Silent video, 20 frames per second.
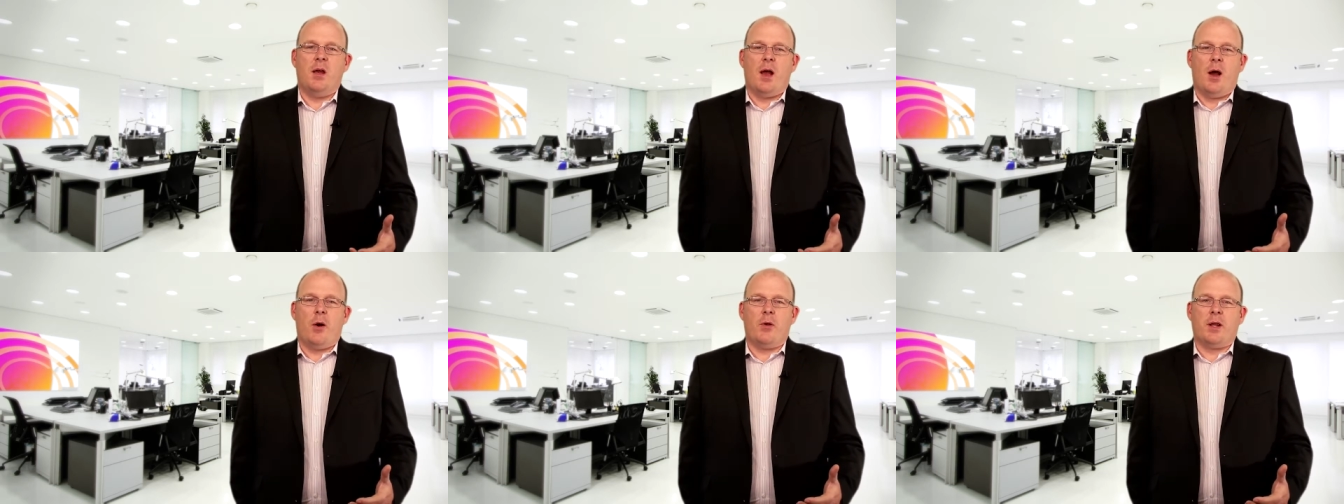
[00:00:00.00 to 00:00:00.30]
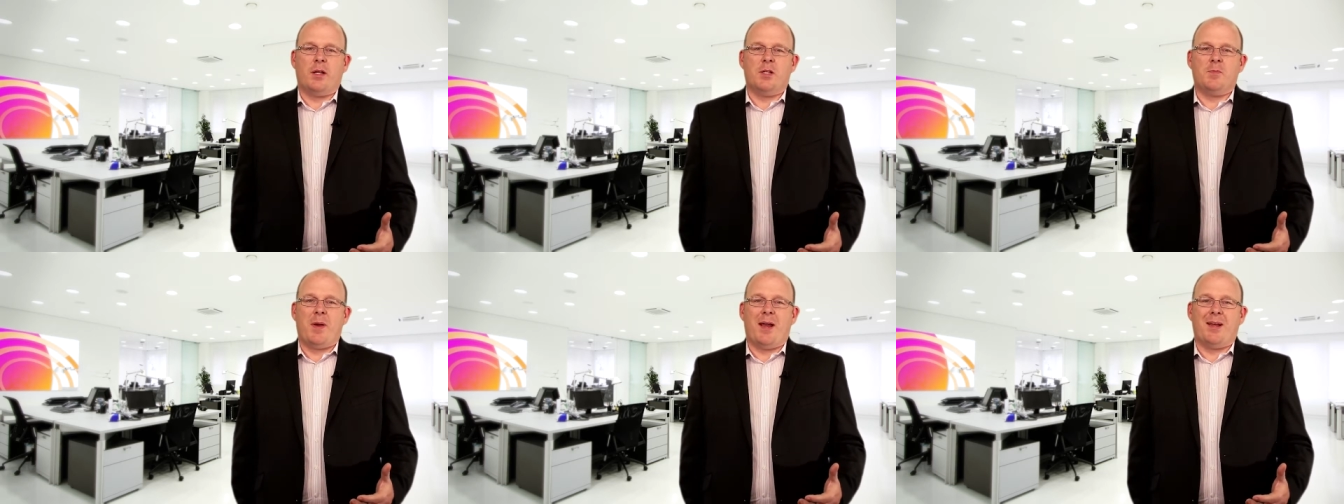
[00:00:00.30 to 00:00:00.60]
I would
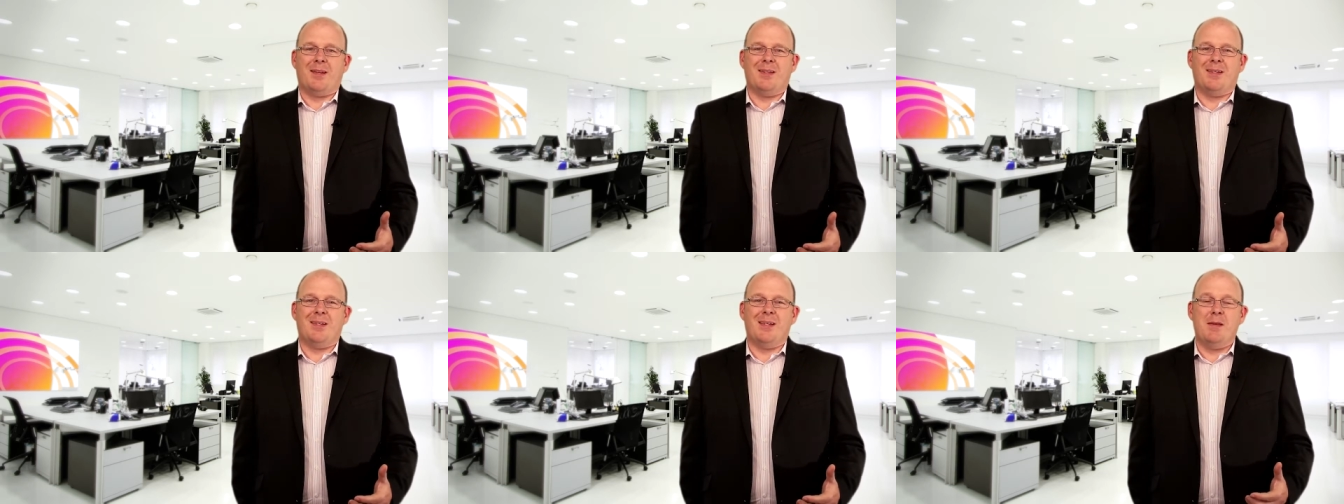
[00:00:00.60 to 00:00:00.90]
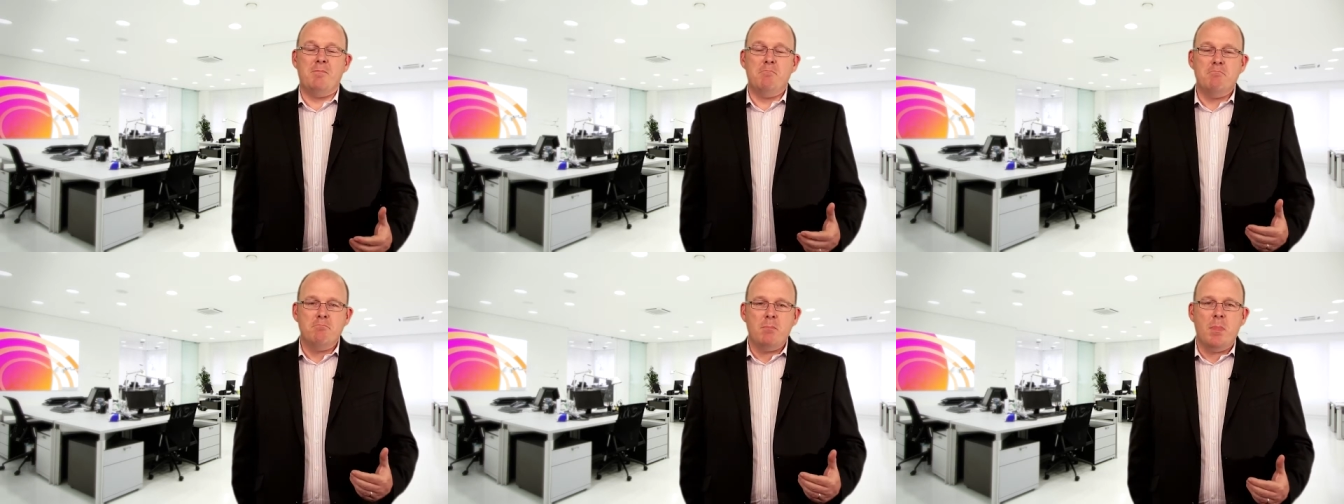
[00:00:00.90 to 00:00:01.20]
expect to
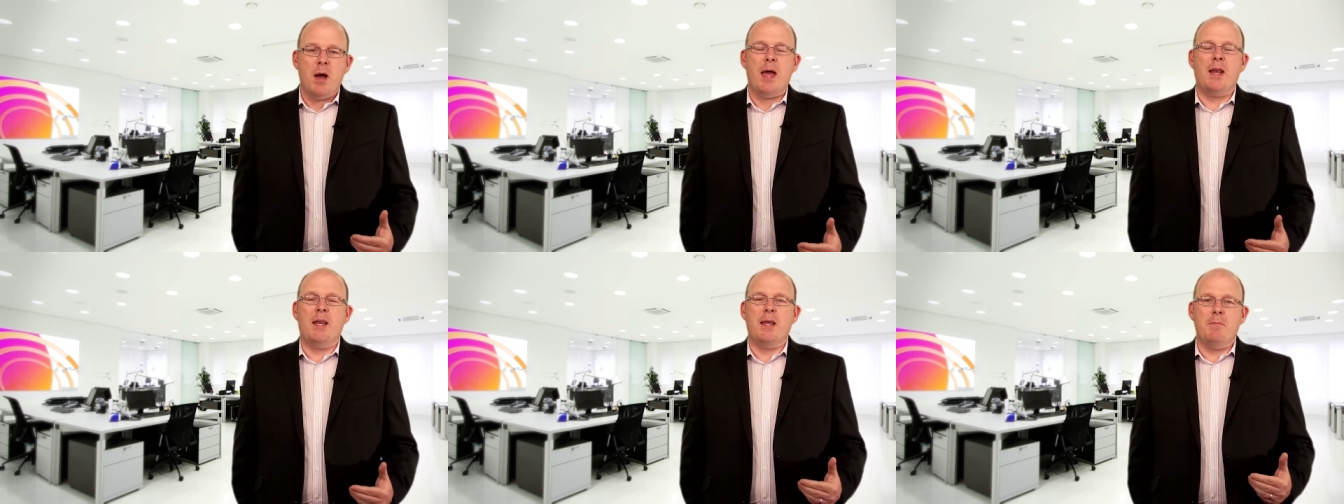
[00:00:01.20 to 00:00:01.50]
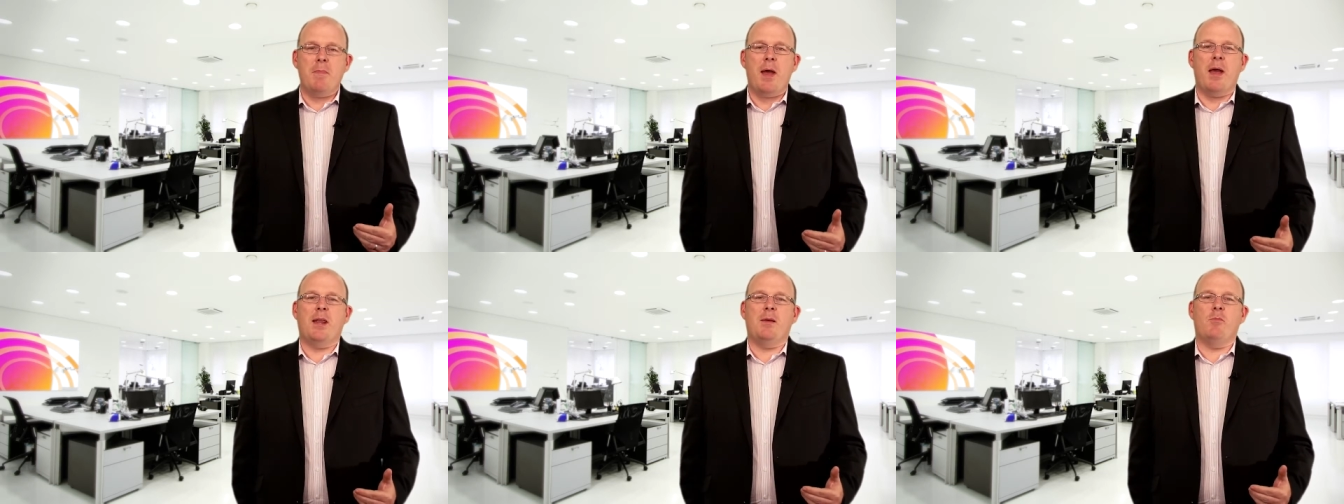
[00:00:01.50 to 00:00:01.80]
see many,
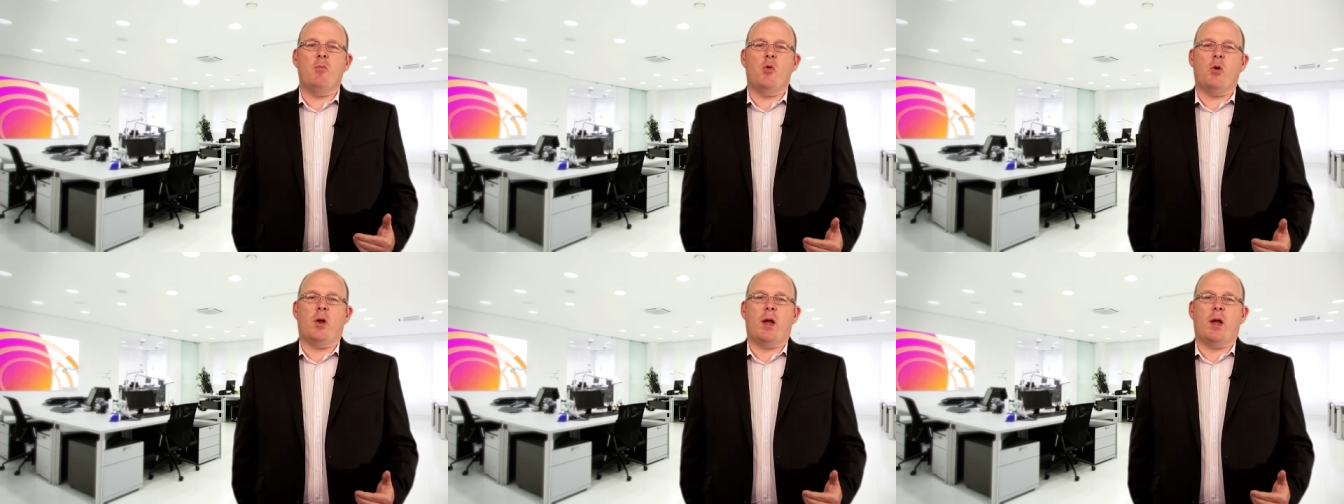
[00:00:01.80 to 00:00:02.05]
many more